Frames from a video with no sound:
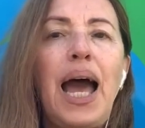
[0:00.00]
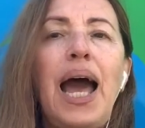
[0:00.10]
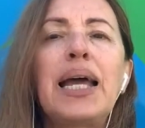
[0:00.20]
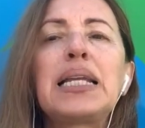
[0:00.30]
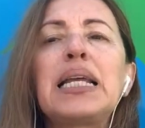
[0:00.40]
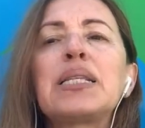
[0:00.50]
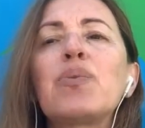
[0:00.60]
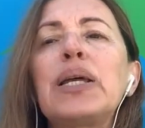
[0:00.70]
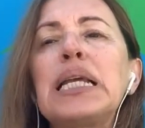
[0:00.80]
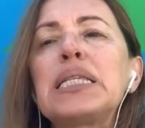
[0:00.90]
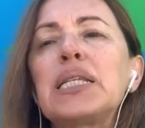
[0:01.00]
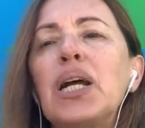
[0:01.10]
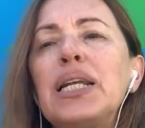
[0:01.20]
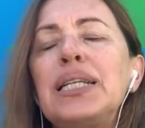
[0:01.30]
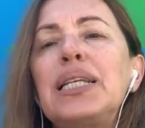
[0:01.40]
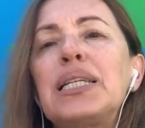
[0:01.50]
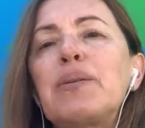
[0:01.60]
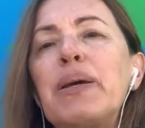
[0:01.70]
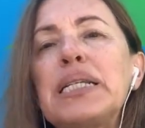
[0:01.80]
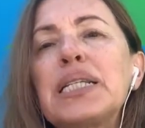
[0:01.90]
And it's when I started
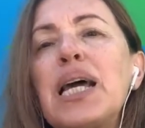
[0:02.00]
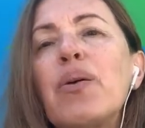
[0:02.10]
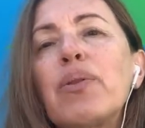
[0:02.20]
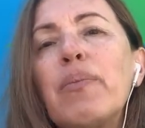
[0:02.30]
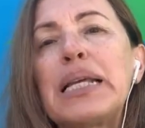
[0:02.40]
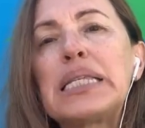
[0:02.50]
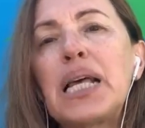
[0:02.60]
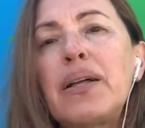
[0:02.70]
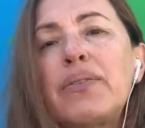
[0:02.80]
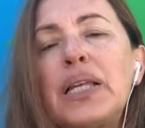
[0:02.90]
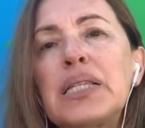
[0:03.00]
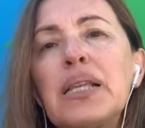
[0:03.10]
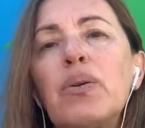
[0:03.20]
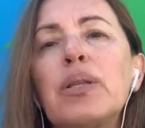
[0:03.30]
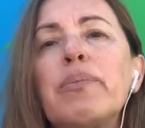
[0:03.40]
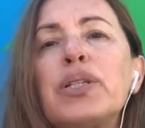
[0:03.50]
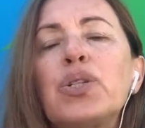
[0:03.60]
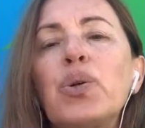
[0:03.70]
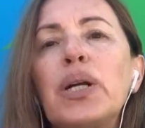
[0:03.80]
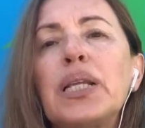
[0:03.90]
spending time with myself that slowly but
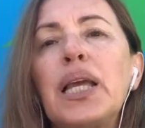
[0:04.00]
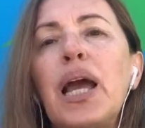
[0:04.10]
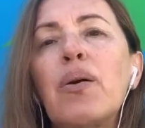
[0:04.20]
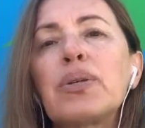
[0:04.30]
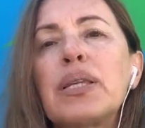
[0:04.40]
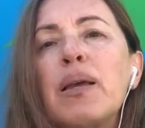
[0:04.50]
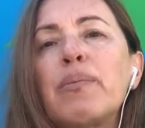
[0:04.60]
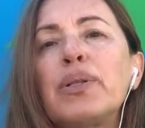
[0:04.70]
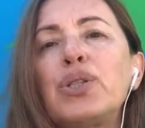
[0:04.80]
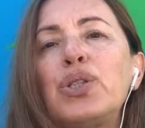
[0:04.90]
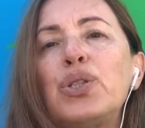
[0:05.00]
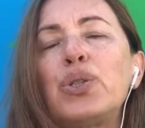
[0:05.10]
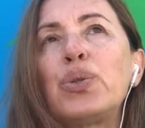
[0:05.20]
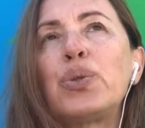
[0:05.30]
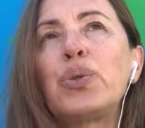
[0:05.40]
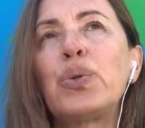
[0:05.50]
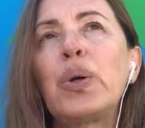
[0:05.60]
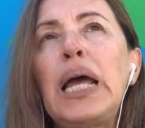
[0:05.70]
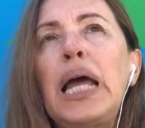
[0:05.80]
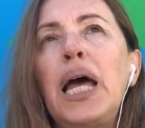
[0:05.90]
surely I was able to
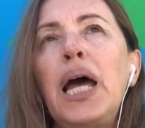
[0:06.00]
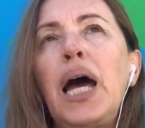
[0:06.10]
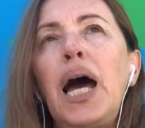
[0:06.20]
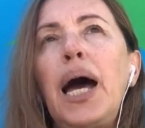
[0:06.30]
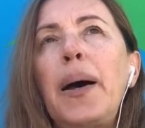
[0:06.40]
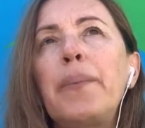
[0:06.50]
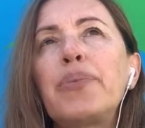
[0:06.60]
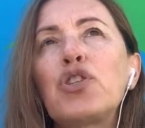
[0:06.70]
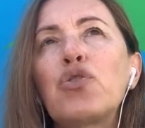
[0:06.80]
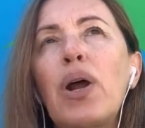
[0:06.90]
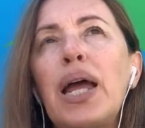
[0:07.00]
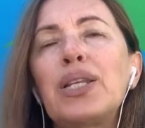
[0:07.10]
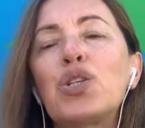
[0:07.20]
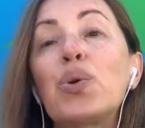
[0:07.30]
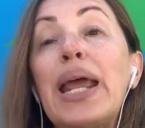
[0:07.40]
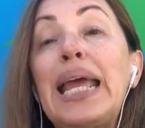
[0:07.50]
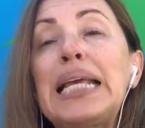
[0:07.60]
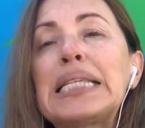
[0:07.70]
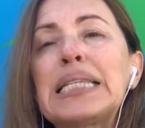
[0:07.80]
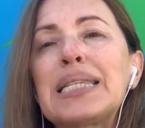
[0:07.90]
um, tra
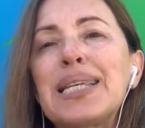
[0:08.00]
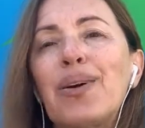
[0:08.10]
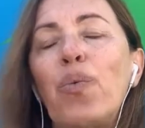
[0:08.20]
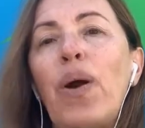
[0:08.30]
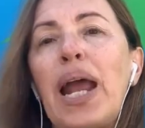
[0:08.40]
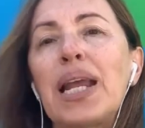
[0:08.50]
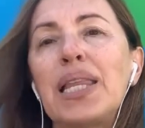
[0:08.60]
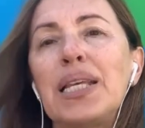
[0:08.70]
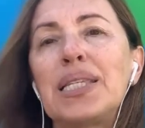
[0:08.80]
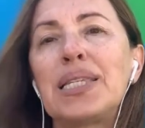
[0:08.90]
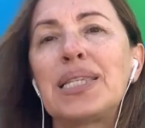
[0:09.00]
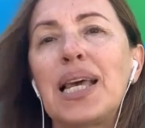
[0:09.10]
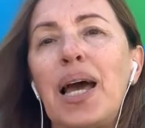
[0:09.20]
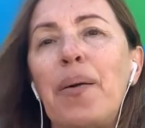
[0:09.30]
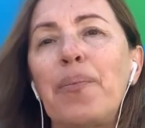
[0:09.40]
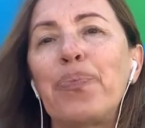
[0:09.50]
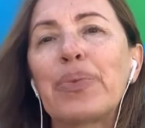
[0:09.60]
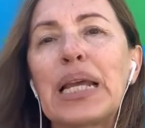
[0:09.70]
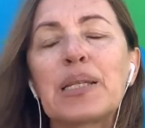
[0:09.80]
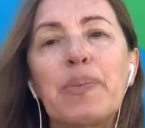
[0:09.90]
trace where these um,
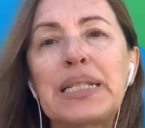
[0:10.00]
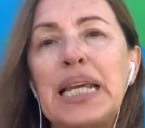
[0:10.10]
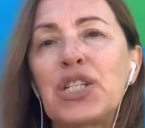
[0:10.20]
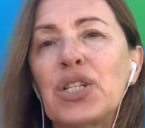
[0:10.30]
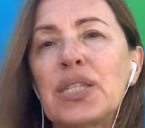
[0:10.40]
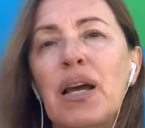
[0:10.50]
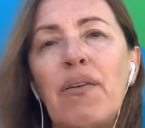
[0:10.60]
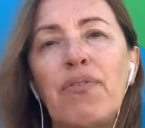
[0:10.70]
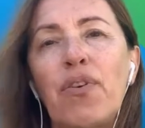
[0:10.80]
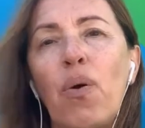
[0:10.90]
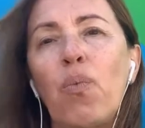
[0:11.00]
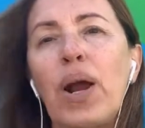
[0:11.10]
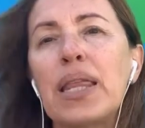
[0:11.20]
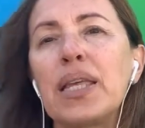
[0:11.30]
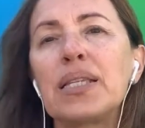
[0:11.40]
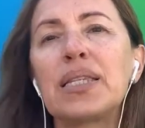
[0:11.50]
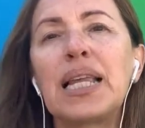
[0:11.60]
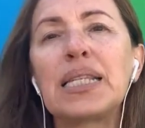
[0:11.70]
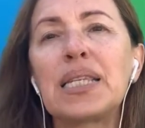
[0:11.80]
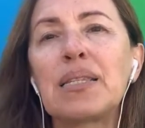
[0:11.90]
expectations come from, where these
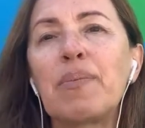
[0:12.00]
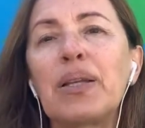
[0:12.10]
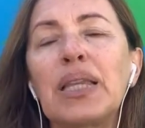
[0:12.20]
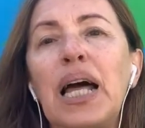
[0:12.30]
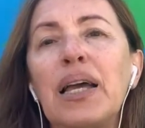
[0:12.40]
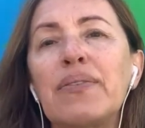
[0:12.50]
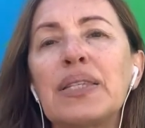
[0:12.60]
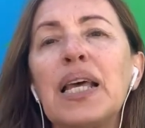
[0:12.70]
lessons about life